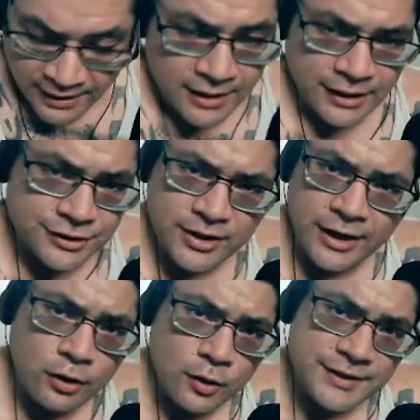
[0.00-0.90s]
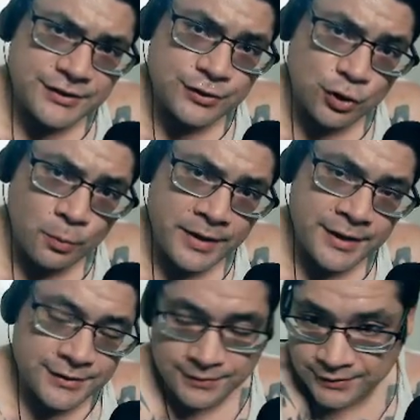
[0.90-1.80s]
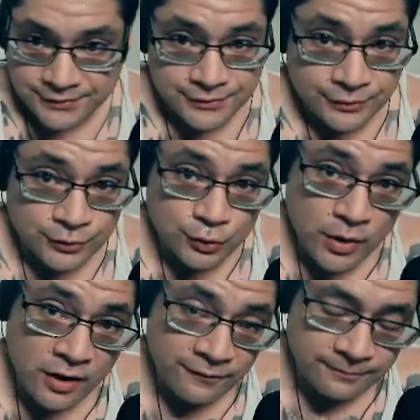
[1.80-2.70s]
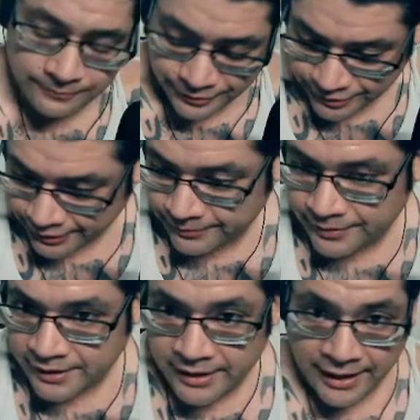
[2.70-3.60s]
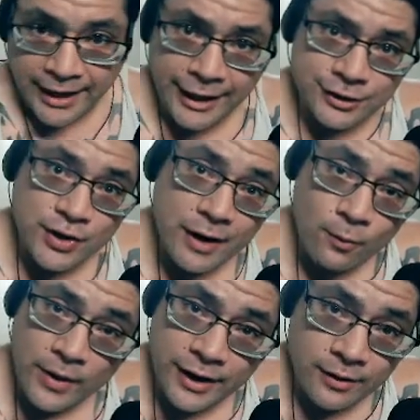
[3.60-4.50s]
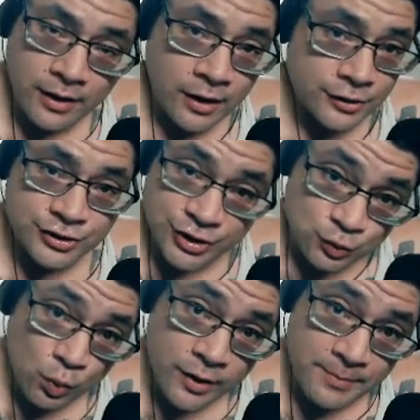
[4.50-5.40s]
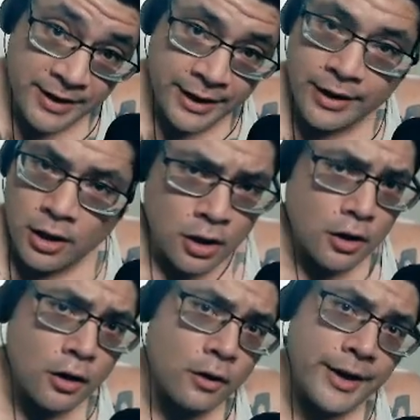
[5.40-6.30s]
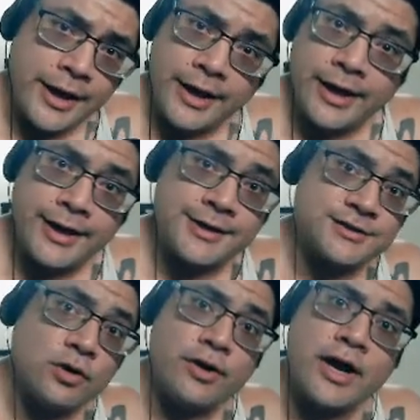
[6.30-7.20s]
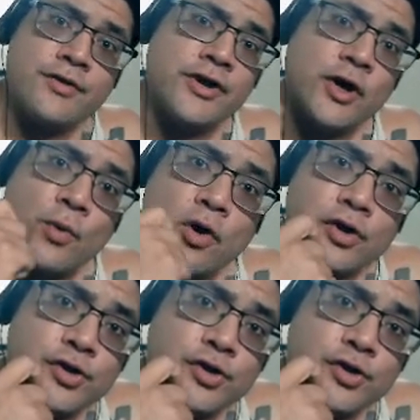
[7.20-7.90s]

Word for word: Let's try only resting two minutes. You can still do 12. All right hey, try waiting uh just one minute. Oh, hey, hey, slow down there. We're only